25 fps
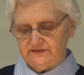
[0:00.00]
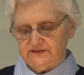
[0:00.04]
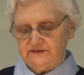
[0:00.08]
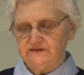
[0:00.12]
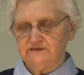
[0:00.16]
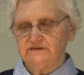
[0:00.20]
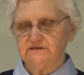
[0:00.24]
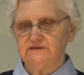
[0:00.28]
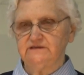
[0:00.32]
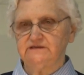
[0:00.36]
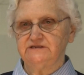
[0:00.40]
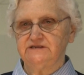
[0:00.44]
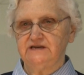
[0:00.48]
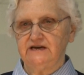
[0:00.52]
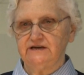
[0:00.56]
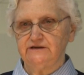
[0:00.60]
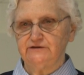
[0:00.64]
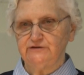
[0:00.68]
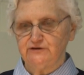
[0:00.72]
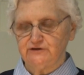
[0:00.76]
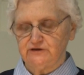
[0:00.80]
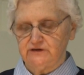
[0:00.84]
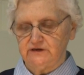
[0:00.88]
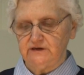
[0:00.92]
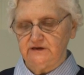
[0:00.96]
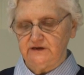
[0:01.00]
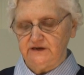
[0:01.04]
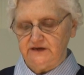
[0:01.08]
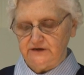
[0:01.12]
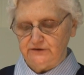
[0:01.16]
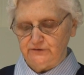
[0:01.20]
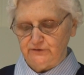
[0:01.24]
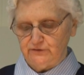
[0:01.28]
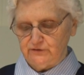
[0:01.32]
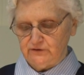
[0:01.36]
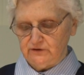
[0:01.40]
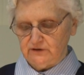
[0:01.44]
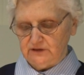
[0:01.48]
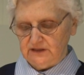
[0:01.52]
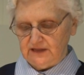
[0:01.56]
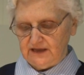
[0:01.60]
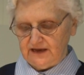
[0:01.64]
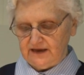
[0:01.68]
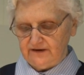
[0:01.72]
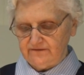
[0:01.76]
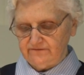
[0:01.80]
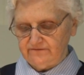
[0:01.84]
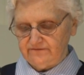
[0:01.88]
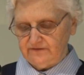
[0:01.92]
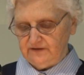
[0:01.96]
this tension in her
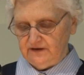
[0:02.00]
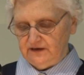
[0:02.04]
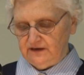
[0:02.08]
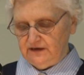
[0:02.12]
life